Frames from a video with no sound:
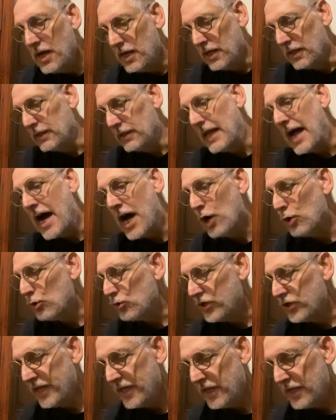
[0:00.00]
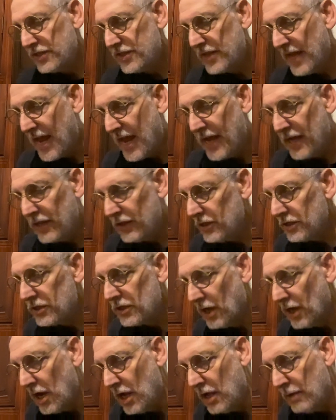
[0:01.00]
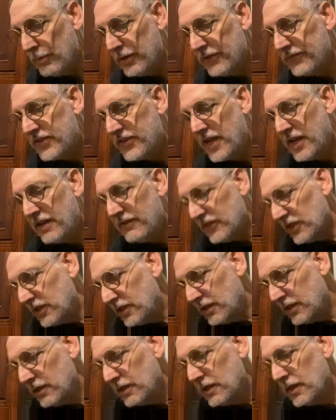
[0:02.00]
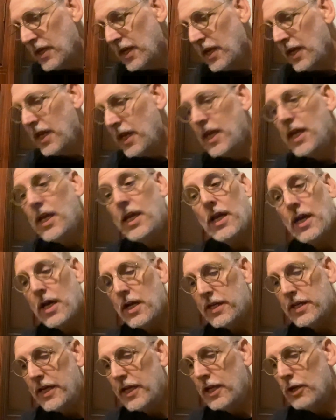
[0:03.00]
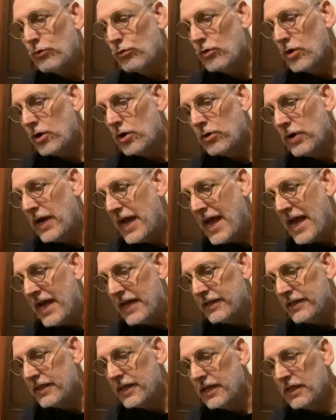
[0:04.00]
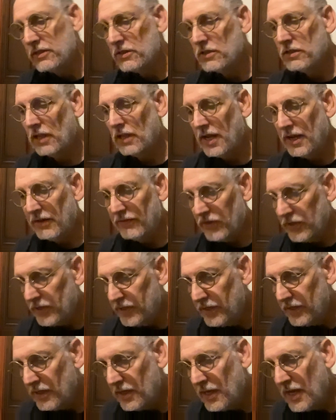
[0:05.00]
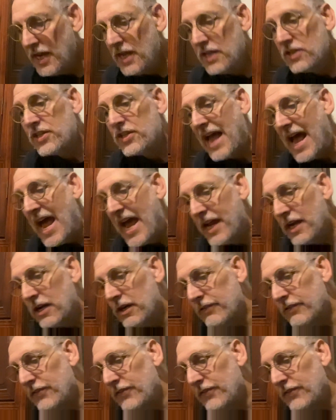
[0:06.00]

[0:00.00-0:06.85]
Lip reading: Loud he sang the psalm of David, he a Negro and enslaved, sang of